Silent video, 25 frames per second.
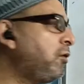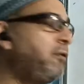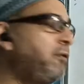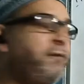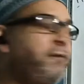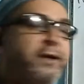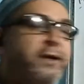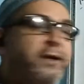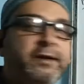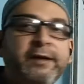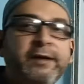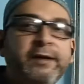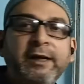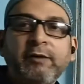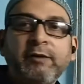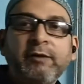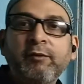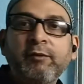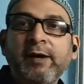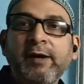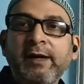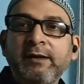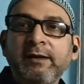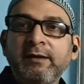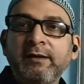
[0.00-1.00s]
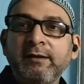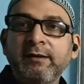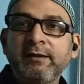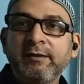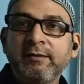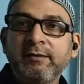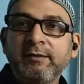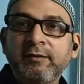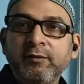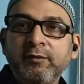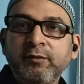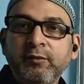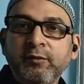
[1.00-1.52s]
of heat
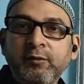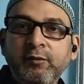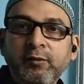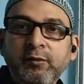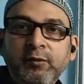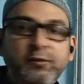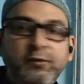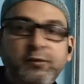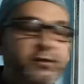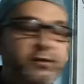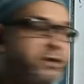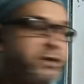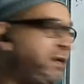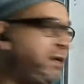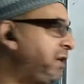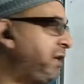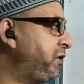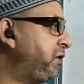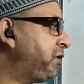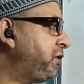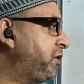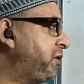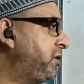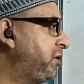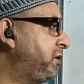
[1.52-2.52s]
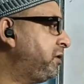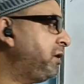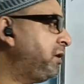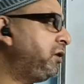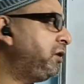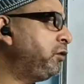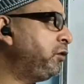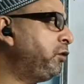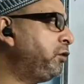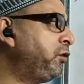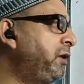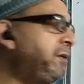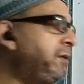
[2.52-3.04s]
required to change the
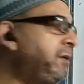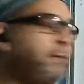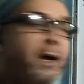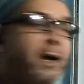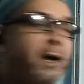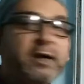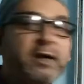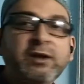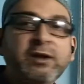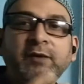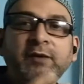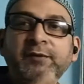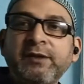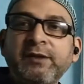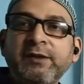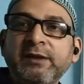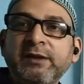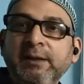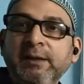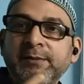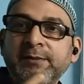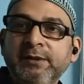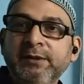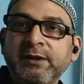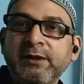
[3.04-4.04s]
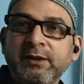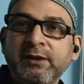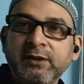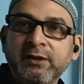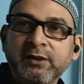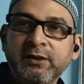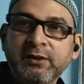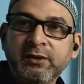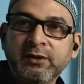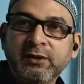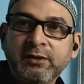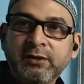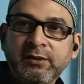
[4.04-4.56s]
unit mass of a
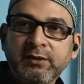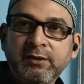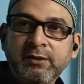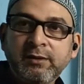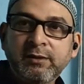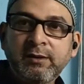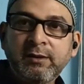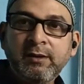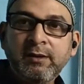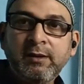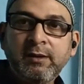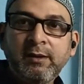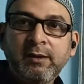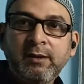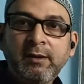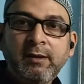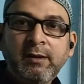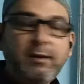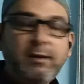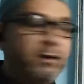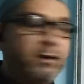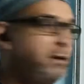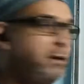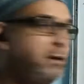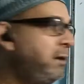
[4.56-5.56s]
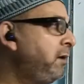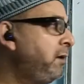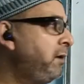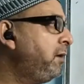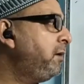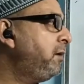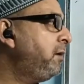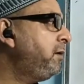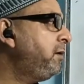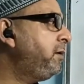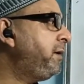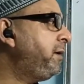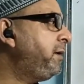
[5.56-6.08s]
substance
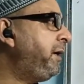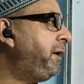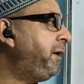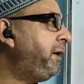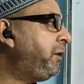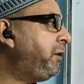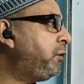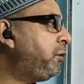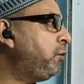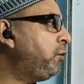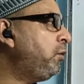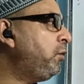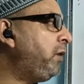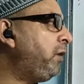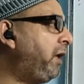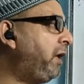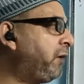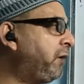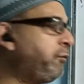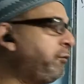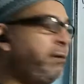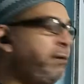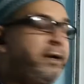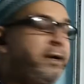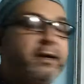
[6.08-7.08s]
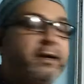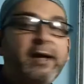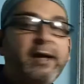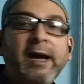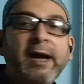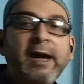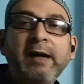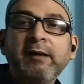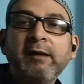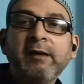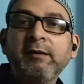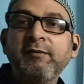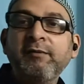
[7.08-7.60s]
into liquid
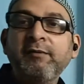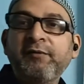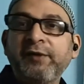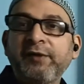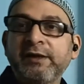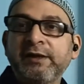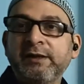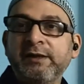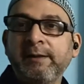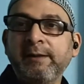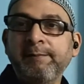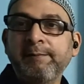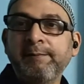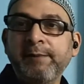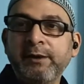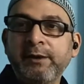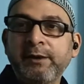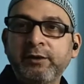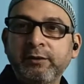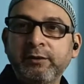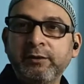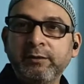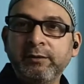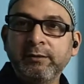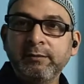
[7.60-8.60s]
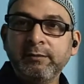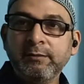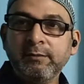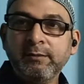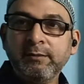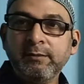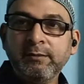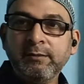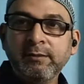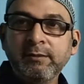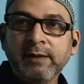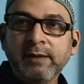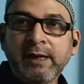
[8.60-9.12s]
at a fixed temperature.
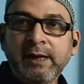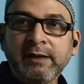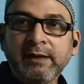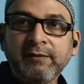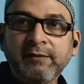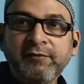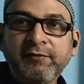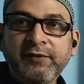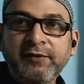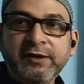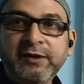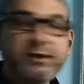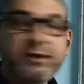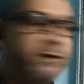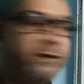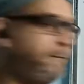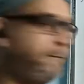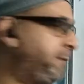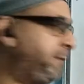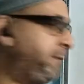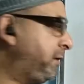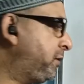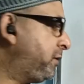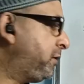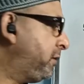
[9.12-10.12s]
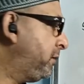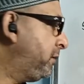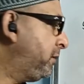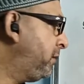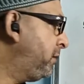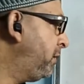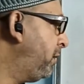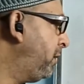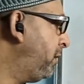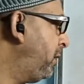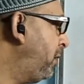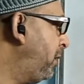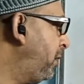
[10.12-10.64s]
At a fixed
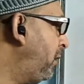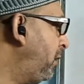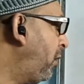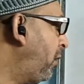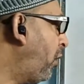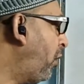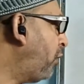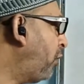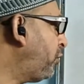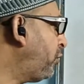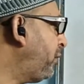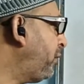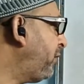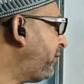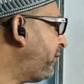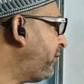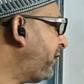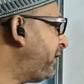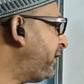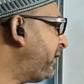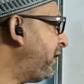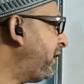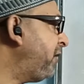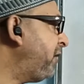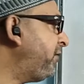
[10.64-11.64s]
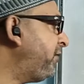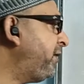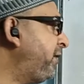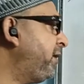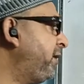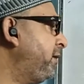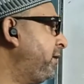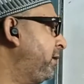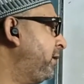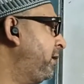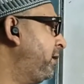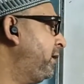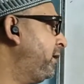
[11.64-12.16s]
temperature. How to define
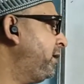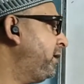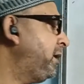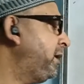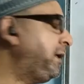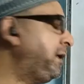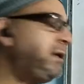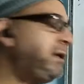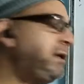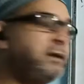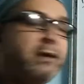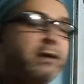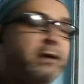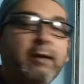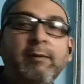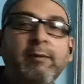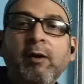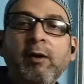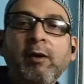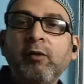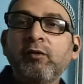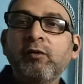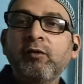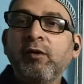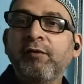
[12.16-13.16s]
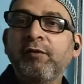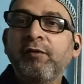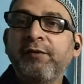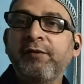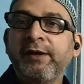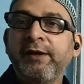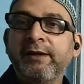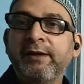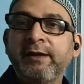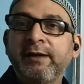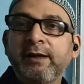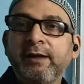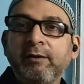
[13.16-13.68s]
LV? It is the amount of
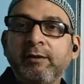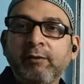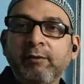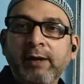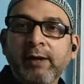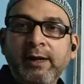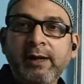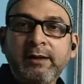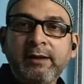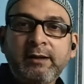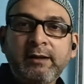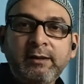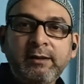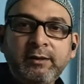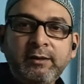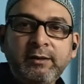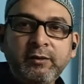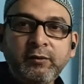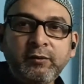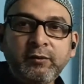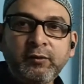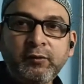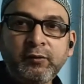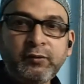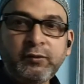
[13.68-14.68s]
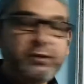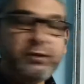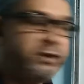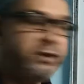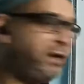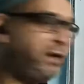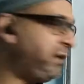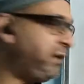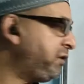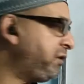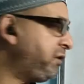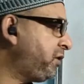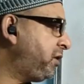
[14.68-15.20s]
heat required to
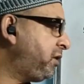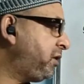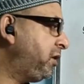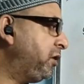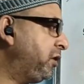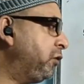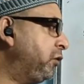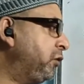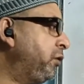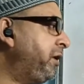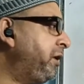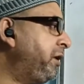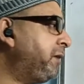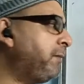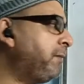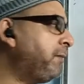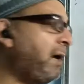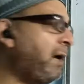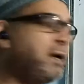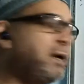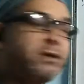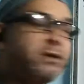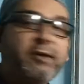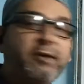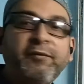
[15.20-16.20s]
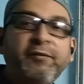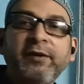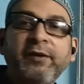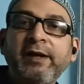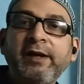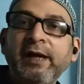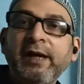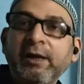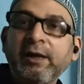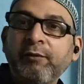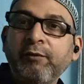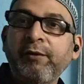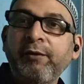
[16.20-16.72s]
change unit mass of a
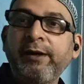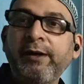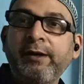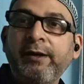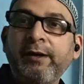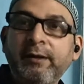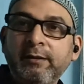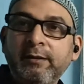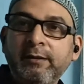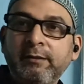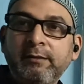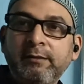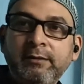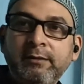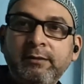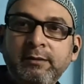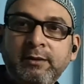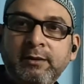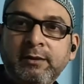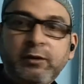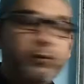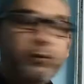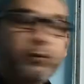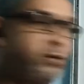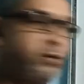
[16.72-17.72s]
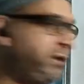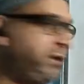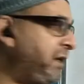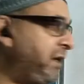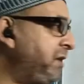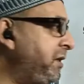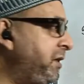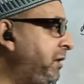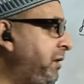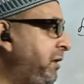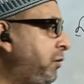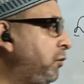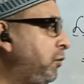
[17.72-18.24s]
liquid to
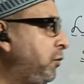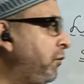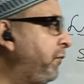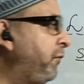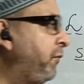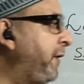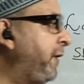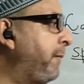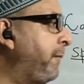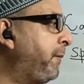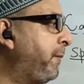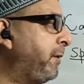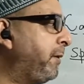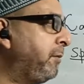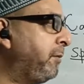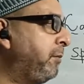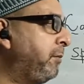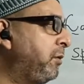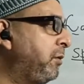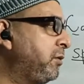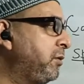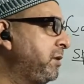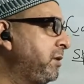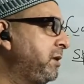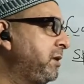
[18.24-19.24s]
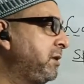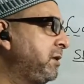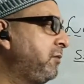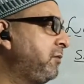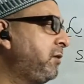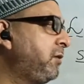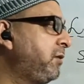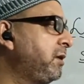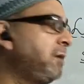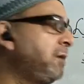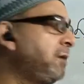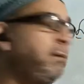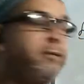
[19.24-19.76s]
change into vapor. Because this is the
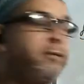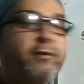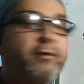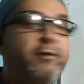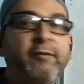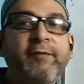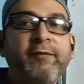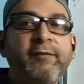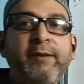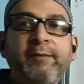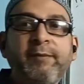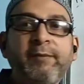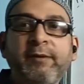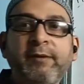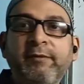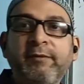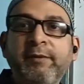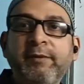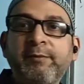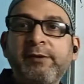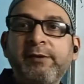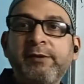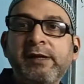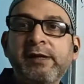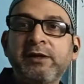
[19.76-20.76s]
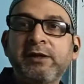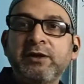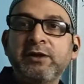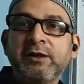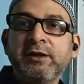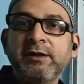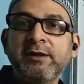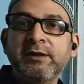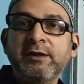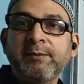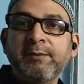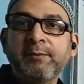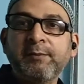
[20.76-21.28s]
word coming from vapor. Vaporization
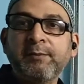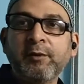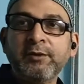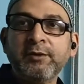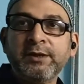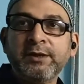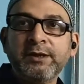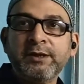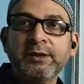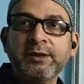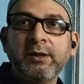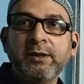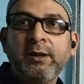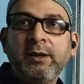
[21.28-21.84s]
is the process